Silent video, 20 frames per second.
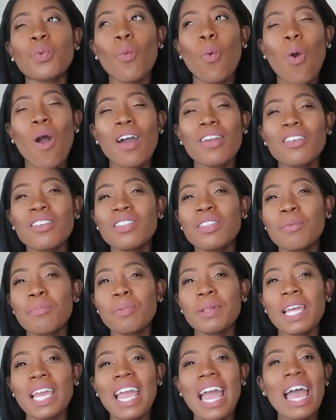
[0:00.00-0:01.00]
watered the
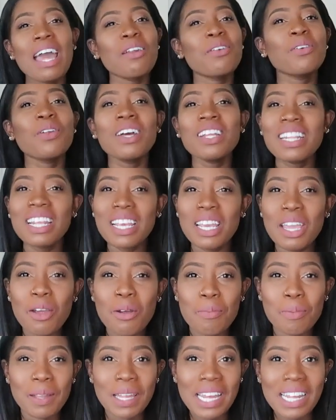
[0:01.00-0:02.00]
plant. I don't know how to take
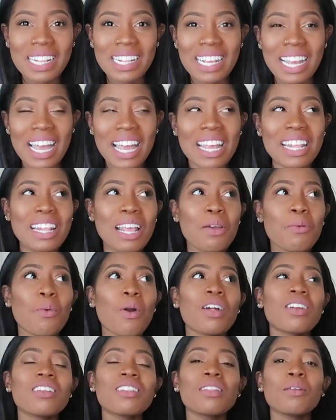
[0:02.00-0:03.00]
care of plants, guys. I
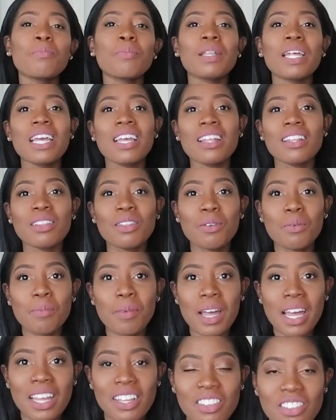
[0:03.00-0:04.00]
watered the plant too
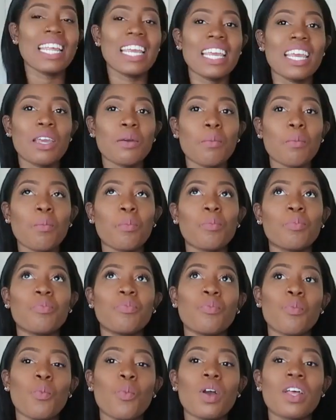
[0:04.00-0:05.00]
much. It
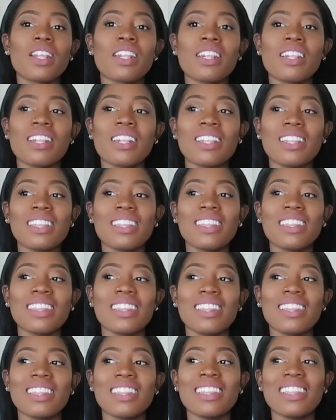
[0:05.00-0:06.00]
was
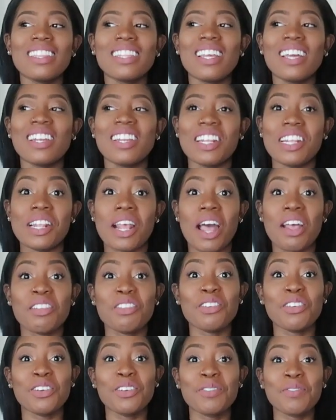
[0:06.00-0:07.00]
a
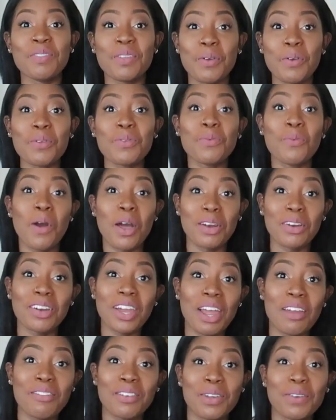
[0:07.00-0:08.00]
disaster. There was water
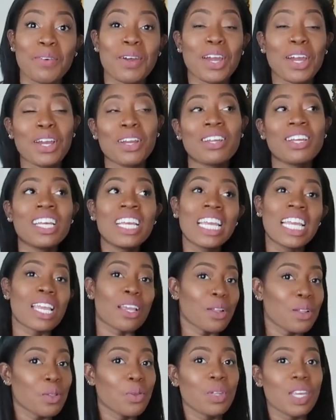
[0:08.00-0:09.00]
everywhere,
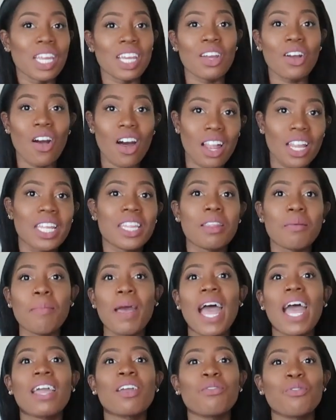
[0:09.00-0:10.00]
including all in the
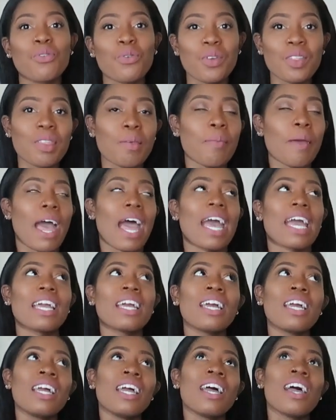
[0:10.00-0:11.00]
bag. Ruined the bag.